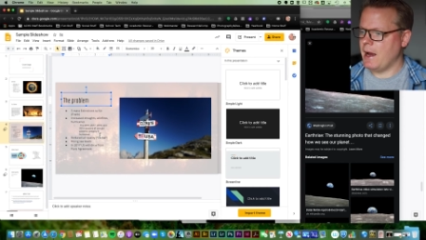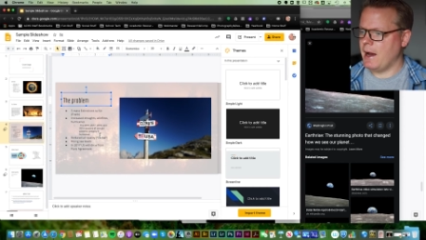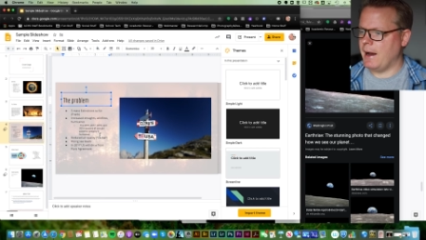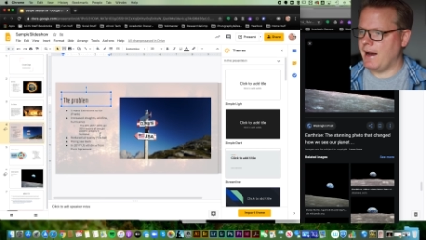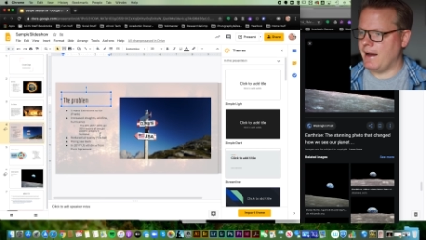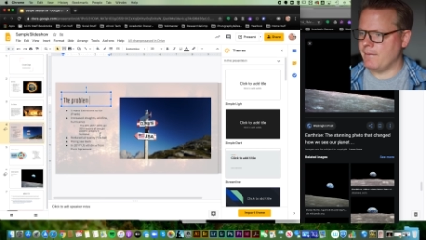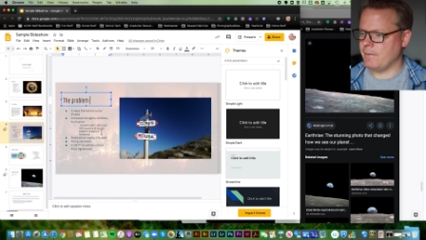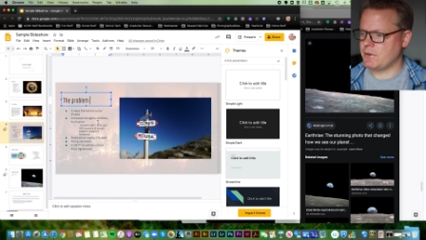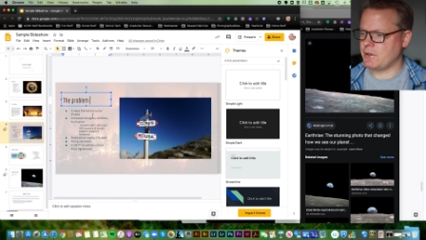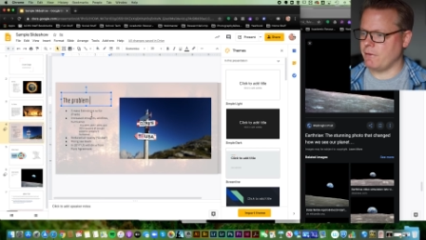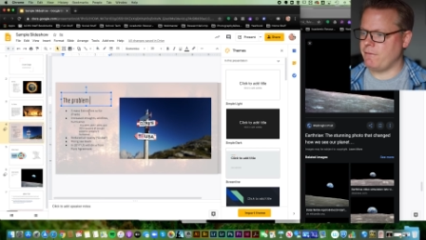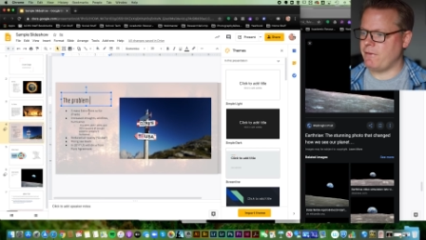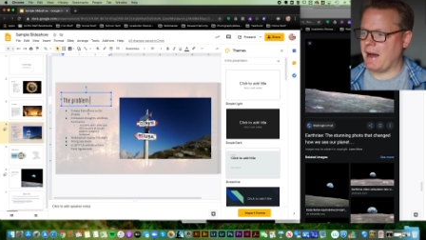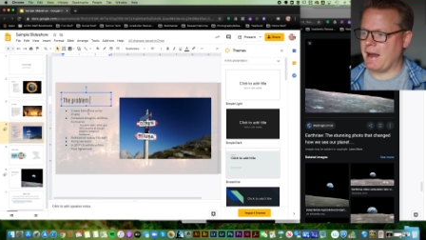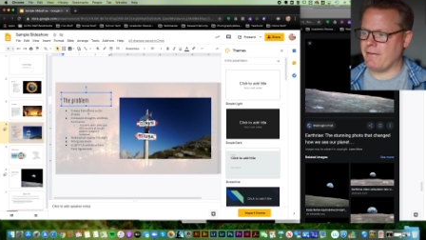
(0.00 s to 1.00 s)
So
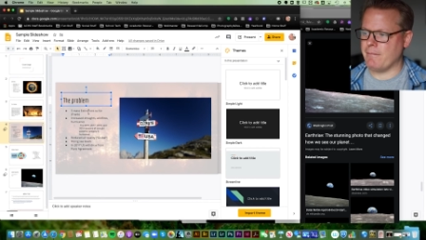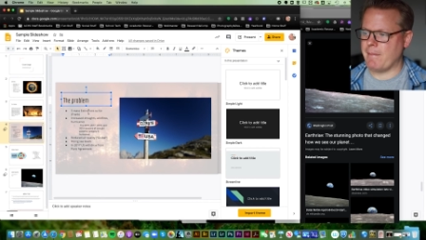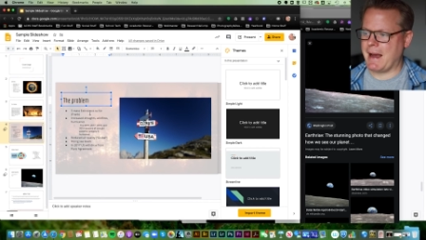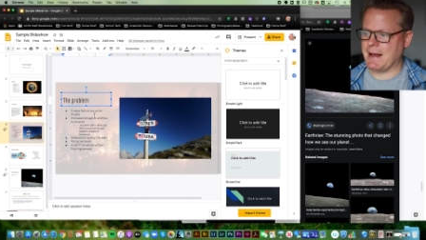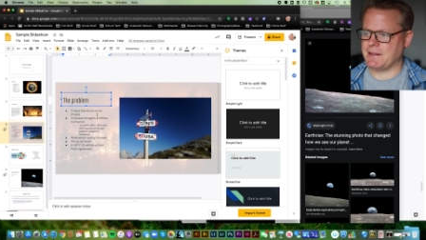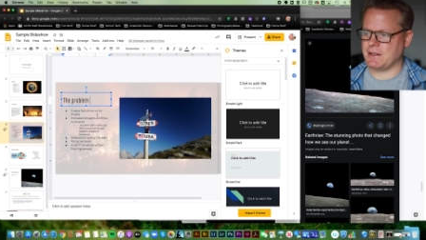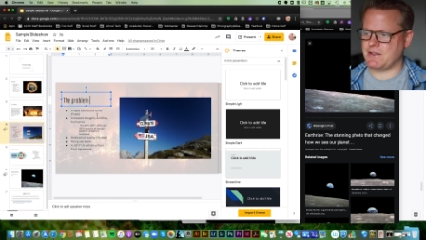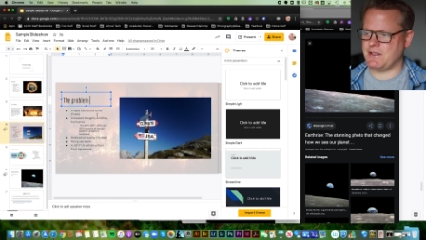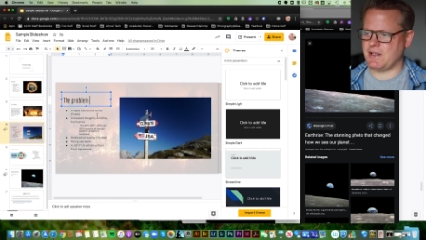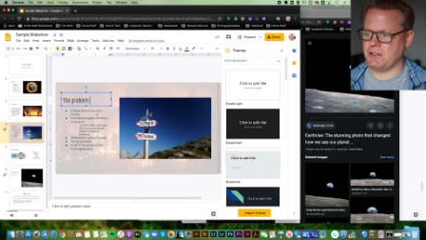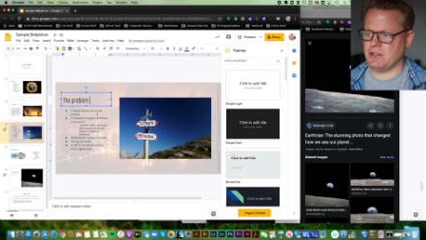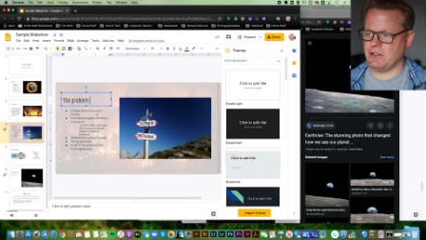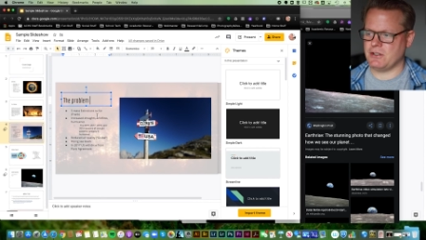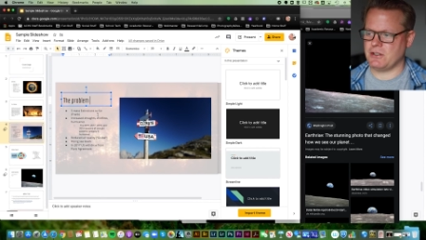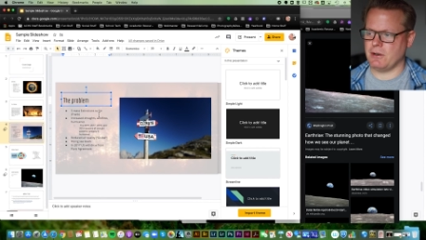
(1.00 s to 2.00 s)
5 mass
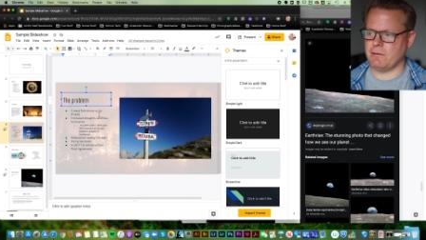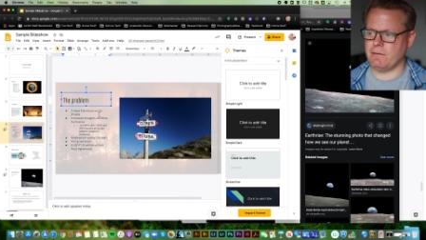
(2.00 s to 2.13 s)
extinctions so